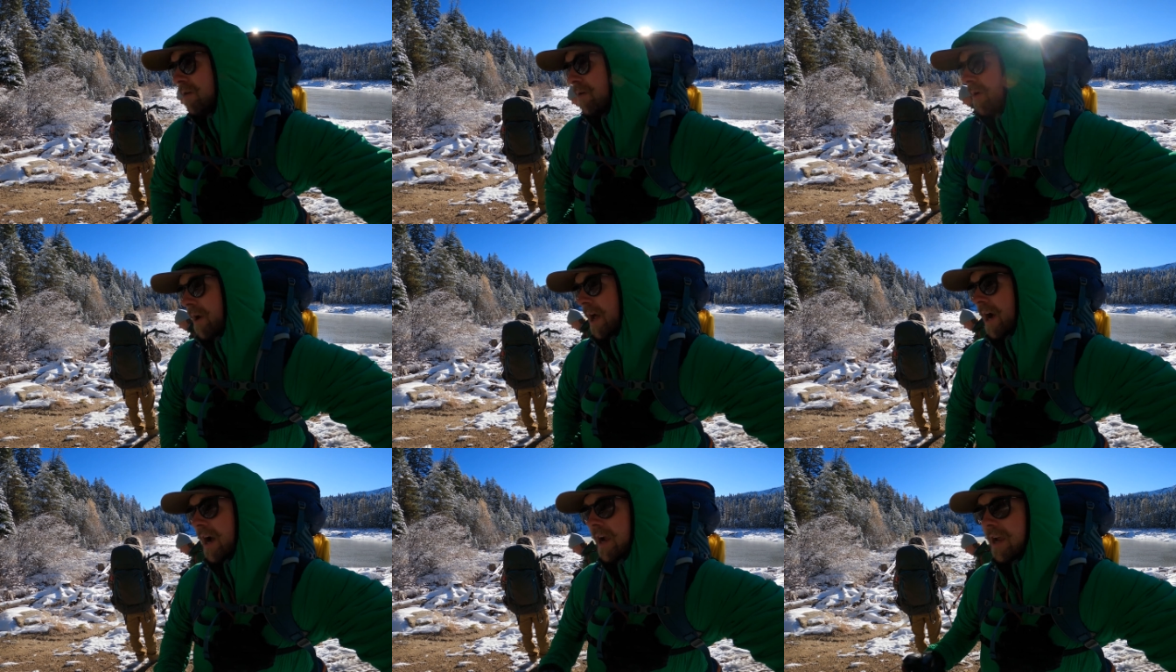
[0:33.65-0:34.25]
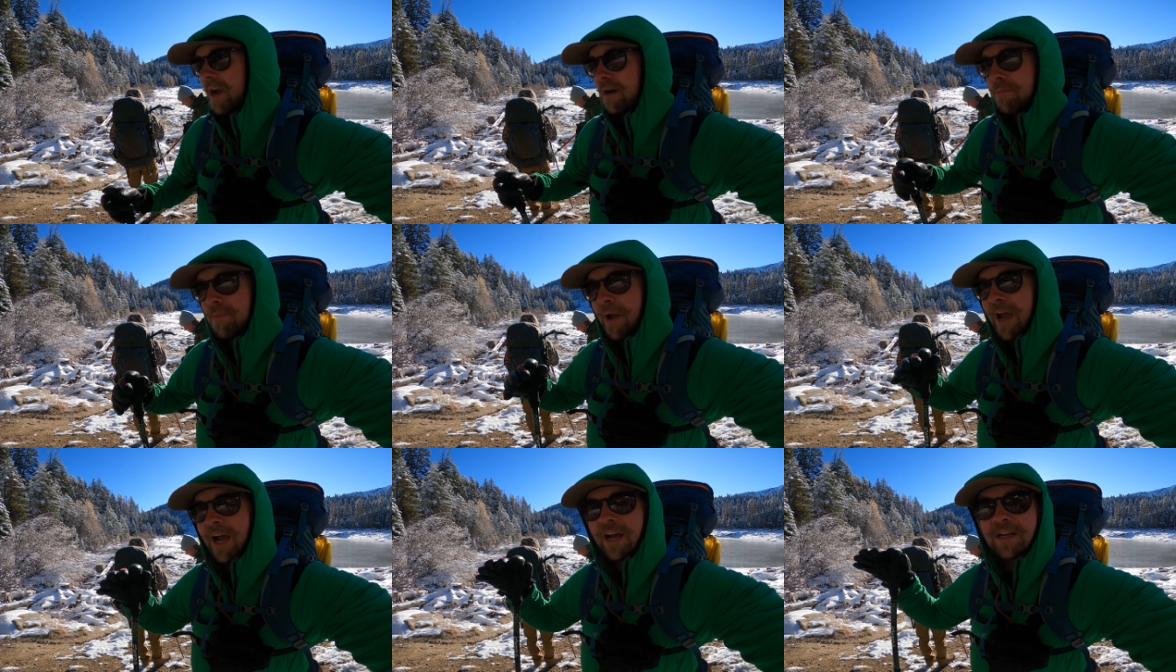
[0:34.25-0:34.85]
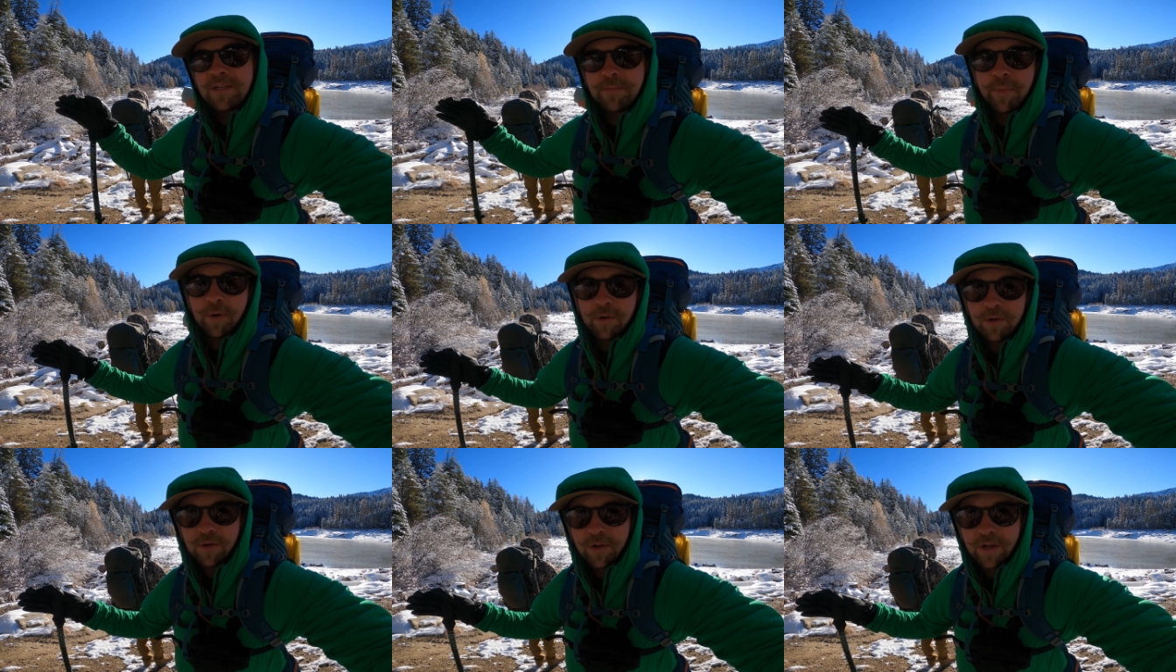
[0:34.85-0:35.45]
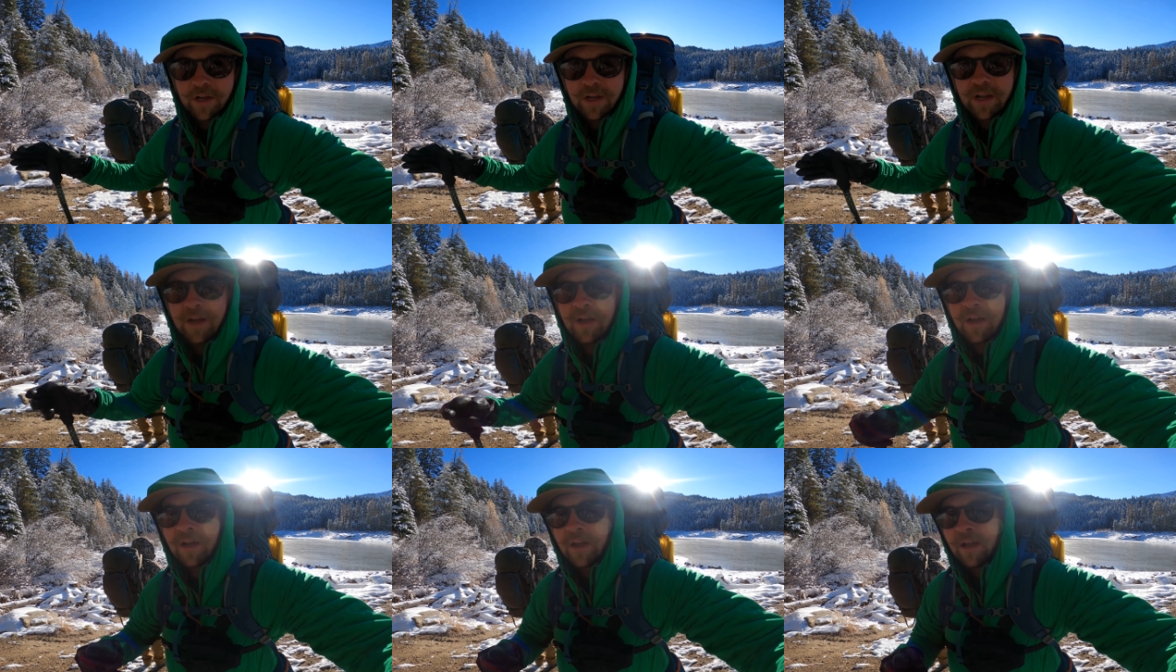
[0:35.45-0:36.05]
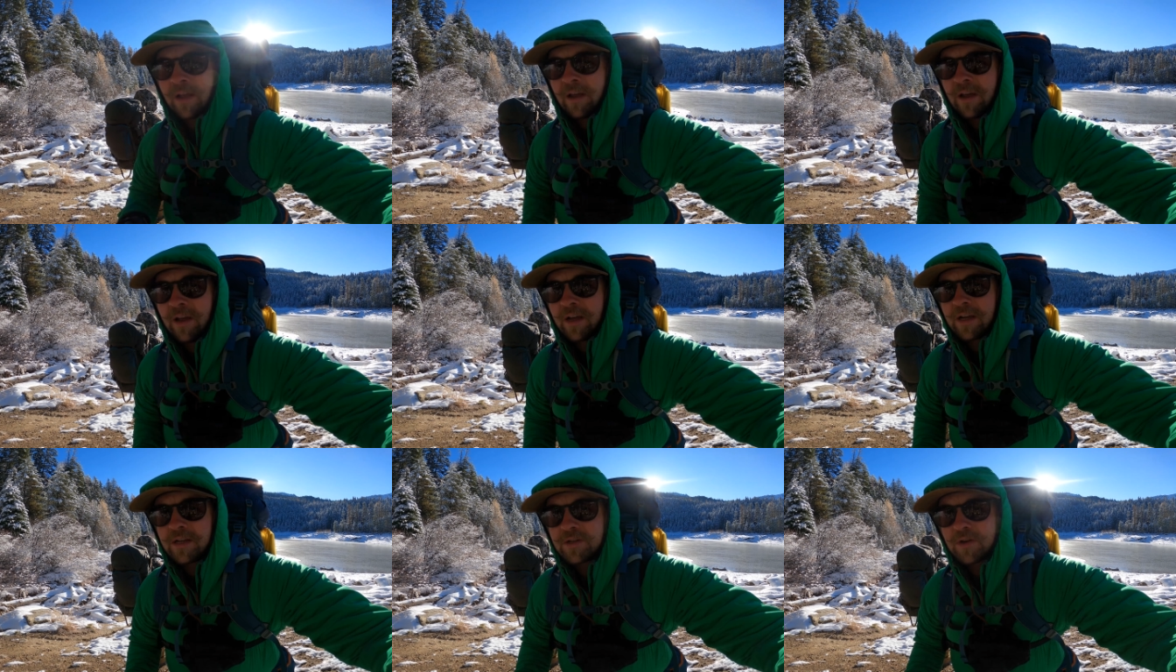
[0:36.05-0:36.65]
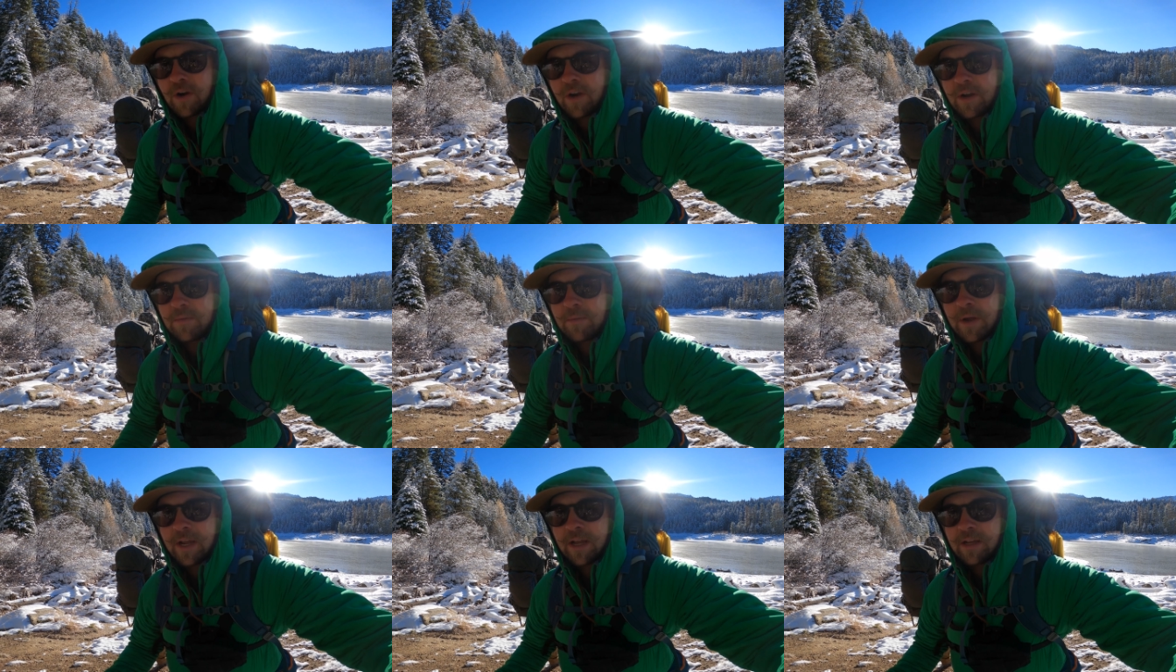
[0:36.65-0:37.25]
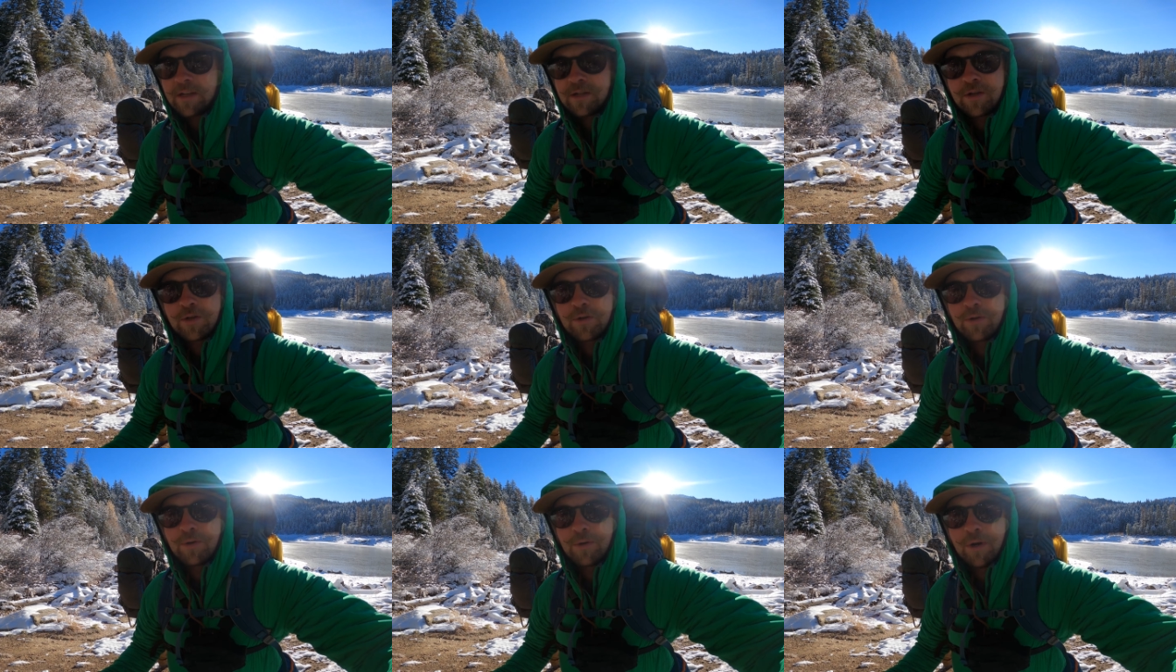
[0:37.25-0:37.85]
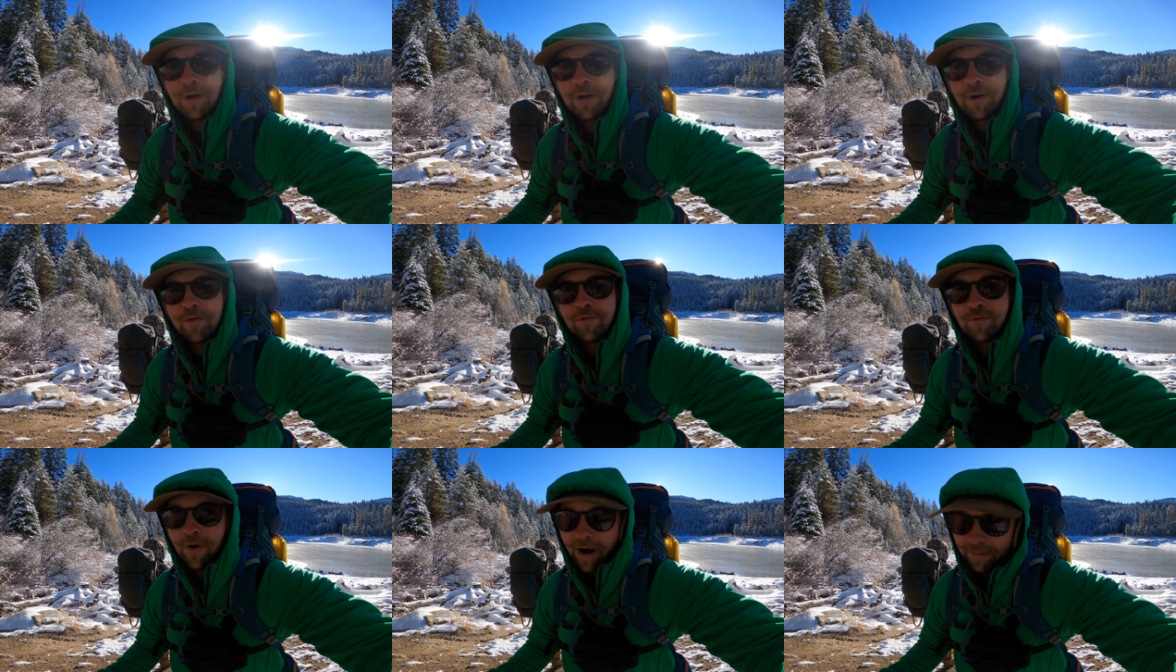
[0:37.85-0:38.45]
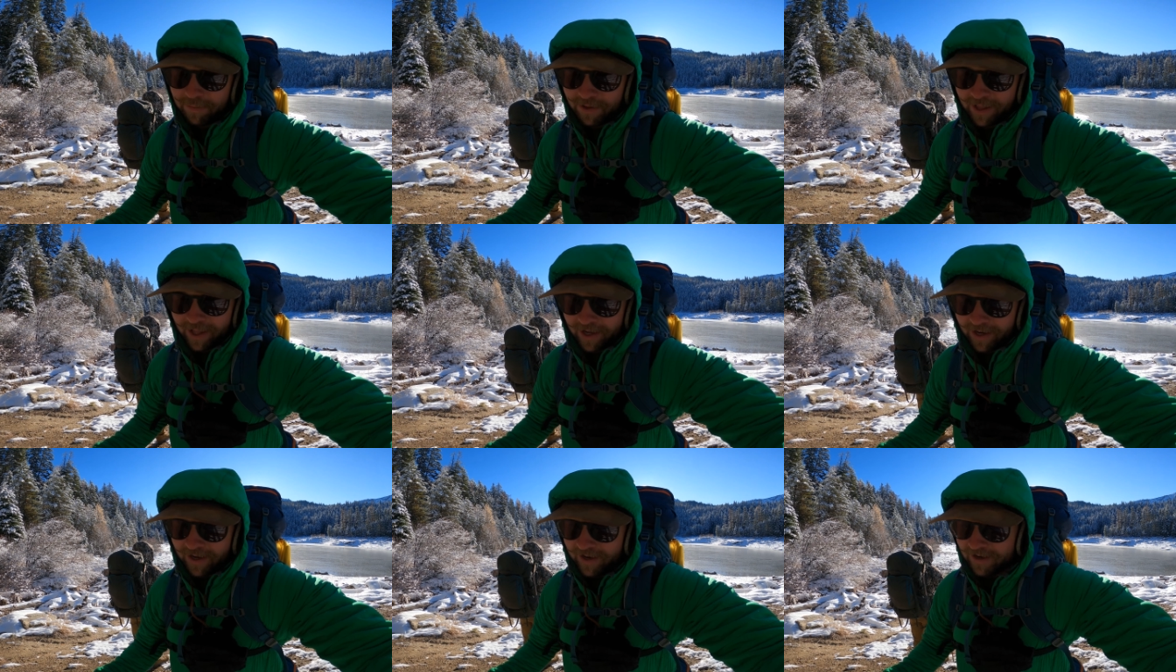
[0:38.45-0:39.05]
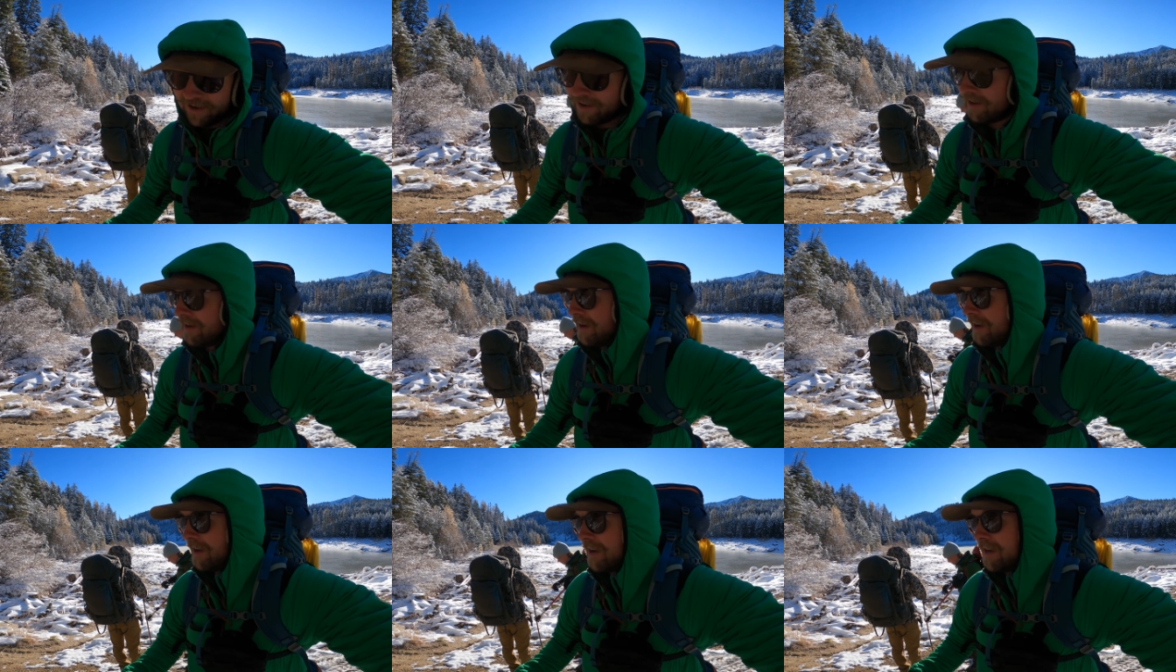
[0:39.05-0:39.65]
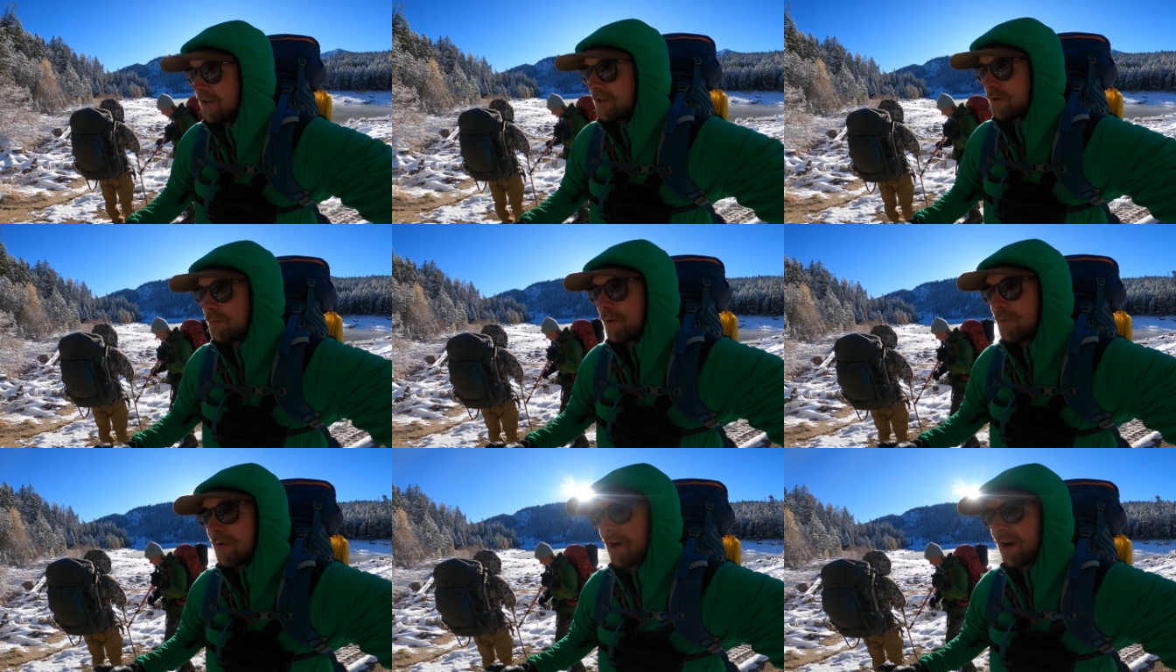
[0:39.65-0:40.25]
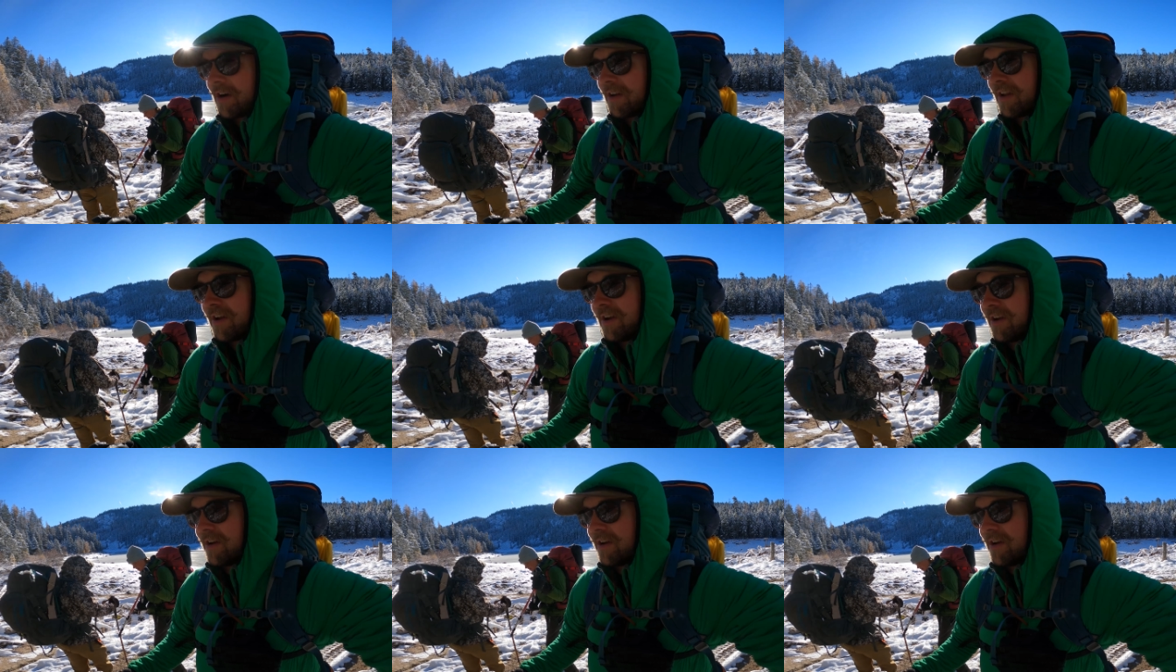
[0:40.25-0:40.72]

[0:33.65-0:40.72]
We're gonna hike up past Boulder Lake and try and make it to Rapid Lake. Should be about